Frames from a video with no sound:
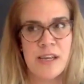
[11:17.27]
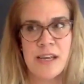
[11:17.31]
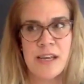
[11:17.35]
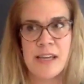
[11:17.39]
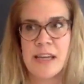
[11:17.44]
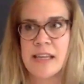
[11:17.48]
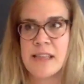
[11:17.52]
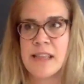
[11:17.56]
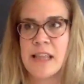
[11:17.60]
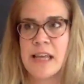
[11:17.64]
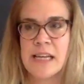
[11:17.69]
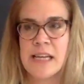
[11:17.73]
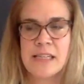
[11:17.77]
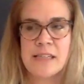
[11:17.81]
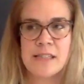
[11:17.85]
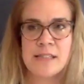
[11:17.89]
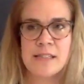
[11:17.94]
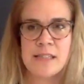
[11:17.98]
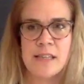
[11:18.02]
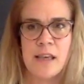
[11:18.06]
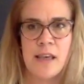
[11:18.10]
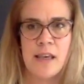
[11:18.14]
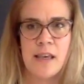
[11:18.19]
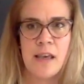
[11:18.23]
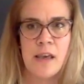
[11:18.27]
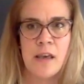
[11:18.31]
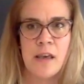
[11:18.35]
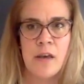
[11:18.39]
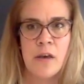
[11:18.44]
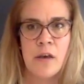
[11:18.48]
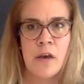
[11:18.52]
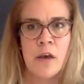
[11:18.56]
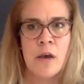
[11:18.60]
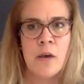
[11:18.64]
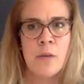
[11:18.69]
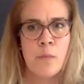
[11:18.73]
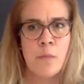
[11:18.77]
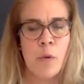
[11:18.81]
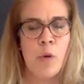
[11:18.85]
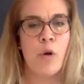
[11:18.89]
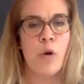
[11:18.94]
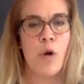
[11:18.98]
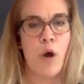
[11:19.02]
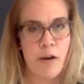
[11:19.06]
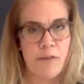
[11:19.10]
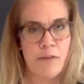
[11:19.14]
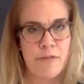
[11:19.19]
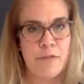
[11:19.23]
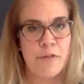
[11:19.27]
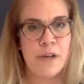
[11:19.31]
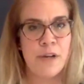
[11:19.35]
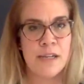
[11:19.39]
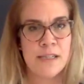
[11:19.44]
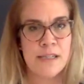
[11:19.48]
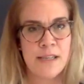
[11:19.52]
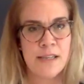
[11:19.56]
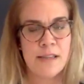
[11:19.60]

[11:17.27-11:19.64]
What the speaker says: And I'd like to see more offerings